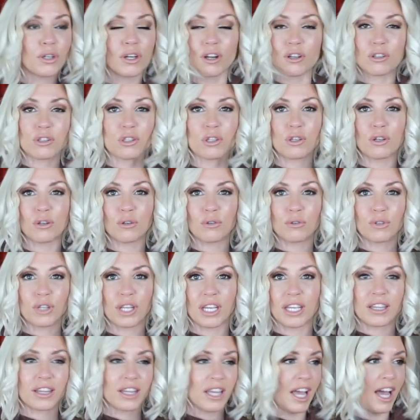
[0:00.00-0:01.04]
can also,
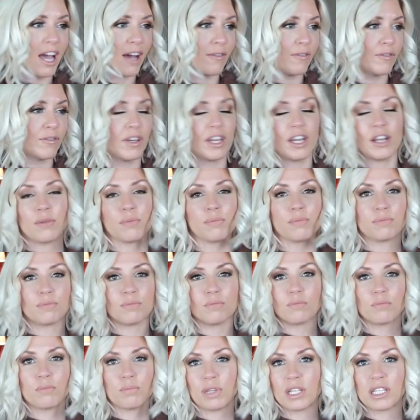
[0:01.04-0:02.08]
like they have
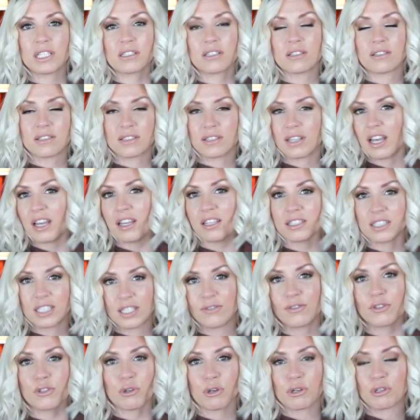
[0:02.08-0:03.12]
places that
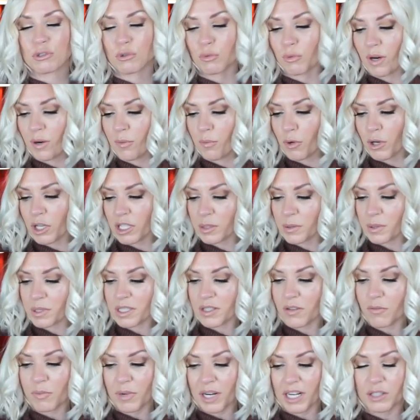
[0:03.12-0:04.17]
TV trays are way more
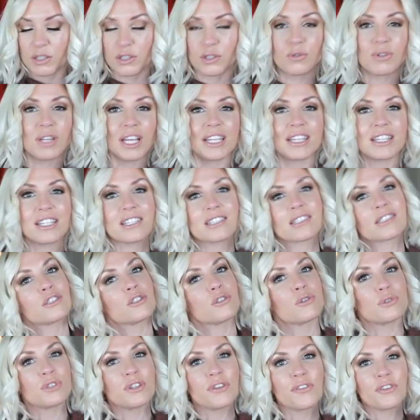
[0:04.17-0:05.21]
expensive, but I do like these because
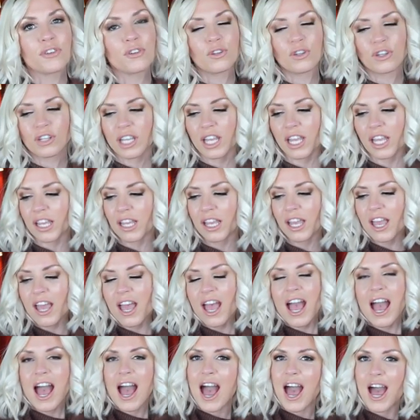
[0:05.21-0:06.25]
they're different looking
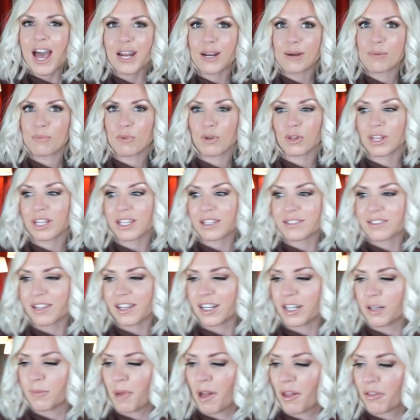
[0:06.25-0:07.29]
and I'm really
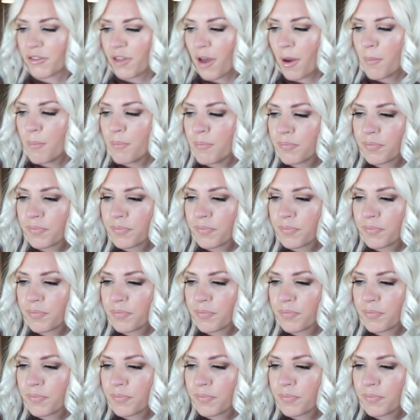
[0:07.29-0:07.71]
excited about them.